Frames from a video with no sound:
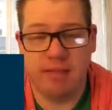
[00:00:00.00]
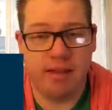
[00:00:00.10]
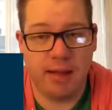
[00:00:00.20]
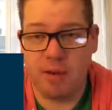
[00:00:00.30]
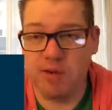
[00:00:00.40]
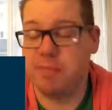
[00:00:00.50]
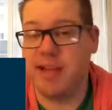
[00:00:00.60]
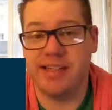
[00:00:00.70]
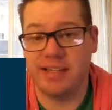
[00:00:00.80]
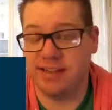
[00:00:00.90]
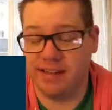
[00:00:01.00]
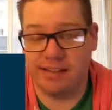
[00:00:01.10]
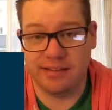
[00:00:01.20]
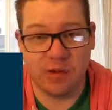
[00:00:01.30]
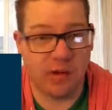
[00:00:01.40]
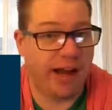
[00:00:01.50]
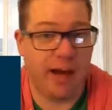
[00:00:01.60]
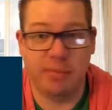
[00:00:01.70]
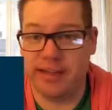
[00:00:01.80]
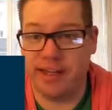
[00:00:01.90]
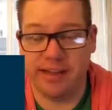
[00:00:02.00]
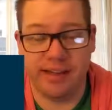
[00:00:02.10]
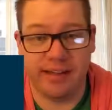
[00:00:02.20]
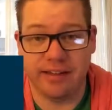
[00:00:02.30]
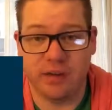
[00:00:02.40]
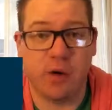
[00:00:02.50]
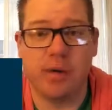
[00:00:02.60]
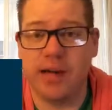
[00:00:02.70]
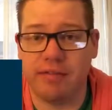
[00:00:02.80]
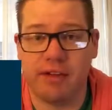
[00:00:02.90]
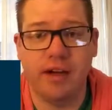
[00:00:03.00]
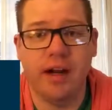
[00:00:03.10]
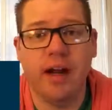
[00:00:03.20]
the most basic things or complicated things or whatever.